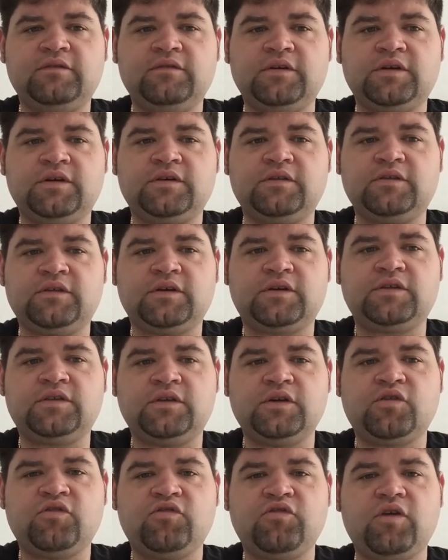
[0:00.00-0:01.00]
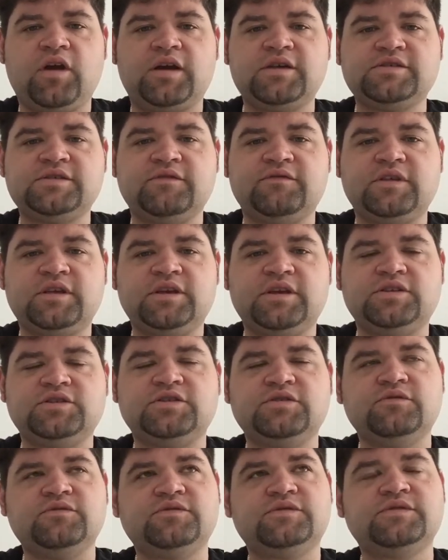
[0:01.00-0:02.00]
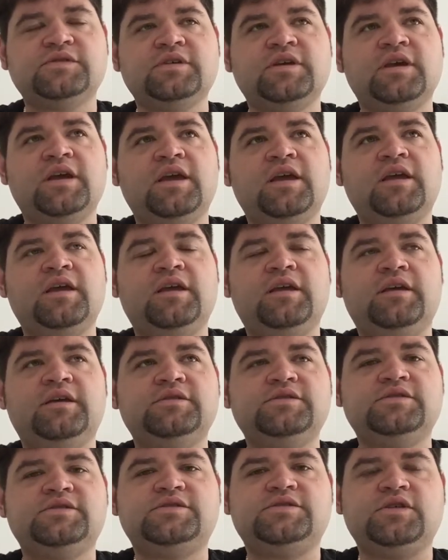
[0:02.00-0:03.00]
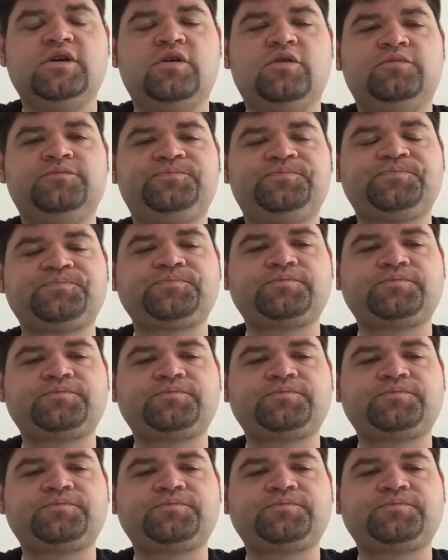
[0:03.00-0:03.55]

the crux of the issues. So